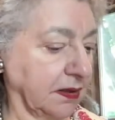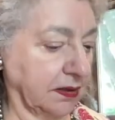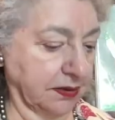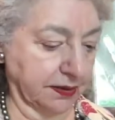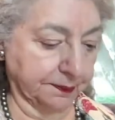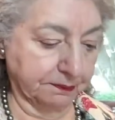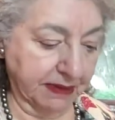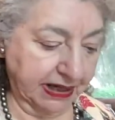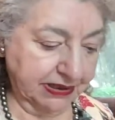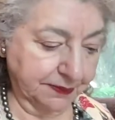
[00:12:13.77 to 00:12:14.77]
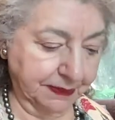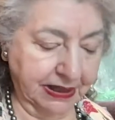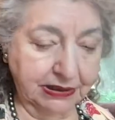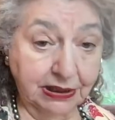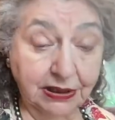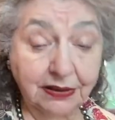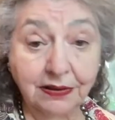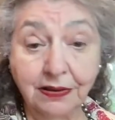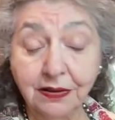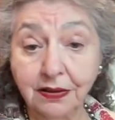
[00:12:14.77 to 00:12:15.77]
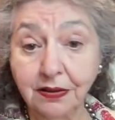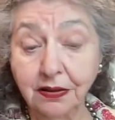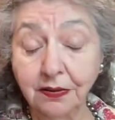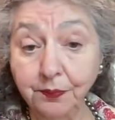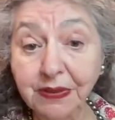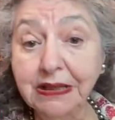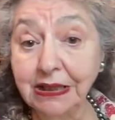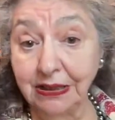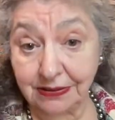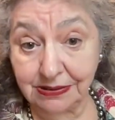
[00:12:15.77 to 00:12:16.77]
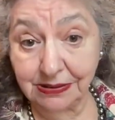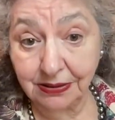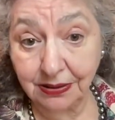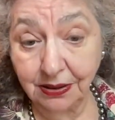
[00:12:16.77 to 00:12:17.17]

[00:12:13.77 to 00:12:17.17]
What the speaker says: There are many, many meanings